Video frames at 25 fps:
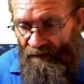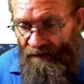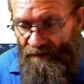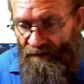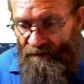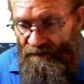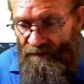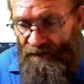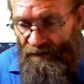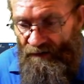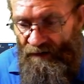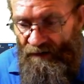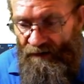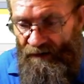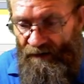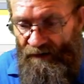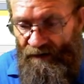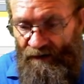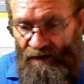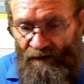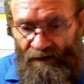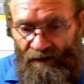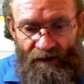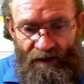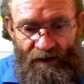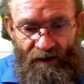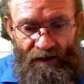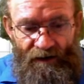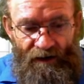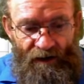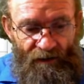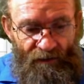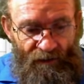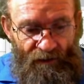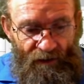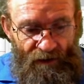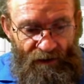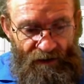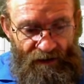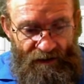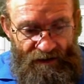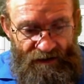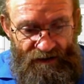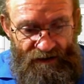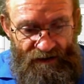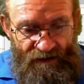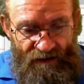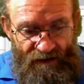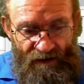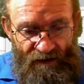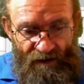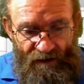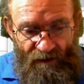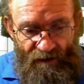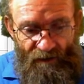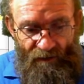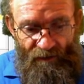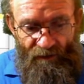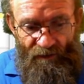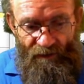So I can go and have a look and see